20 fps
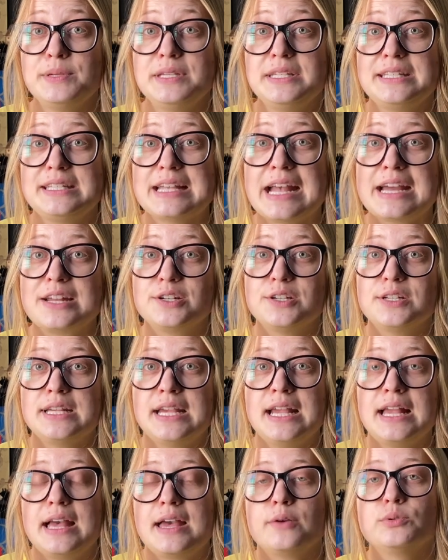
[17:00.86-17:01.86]

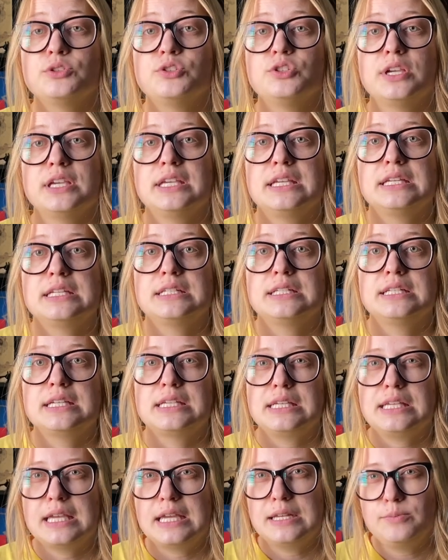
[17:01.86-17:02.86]
Saturday. I will check in
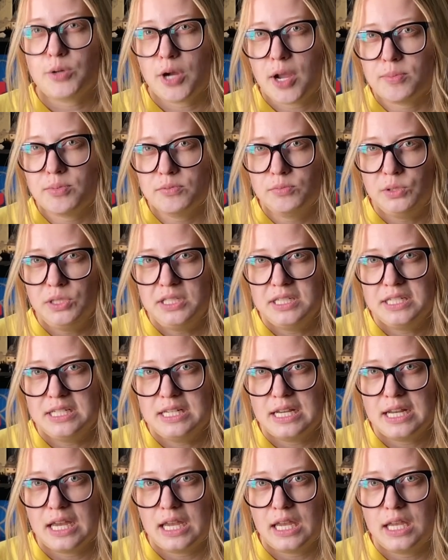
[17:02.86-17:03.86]
again probably
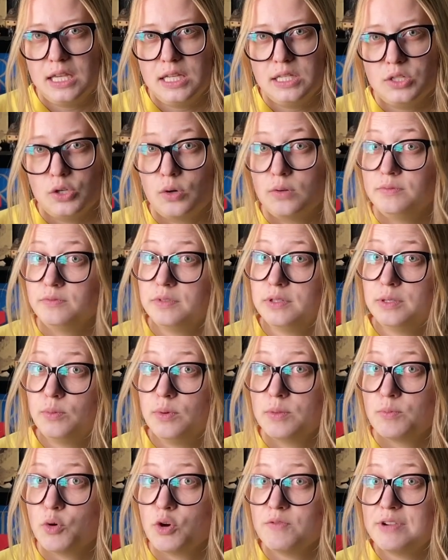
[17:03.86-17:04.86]
tonight, hopefully
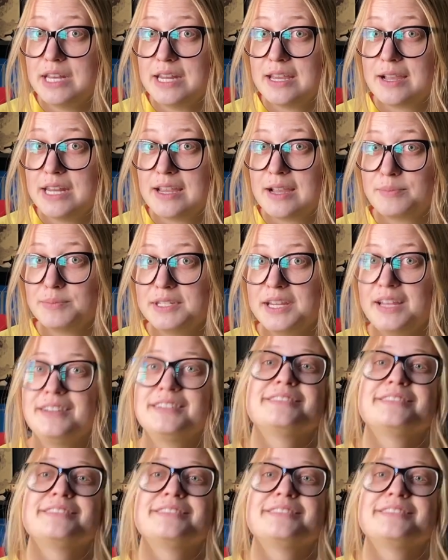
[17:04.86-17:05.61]
with more reading update.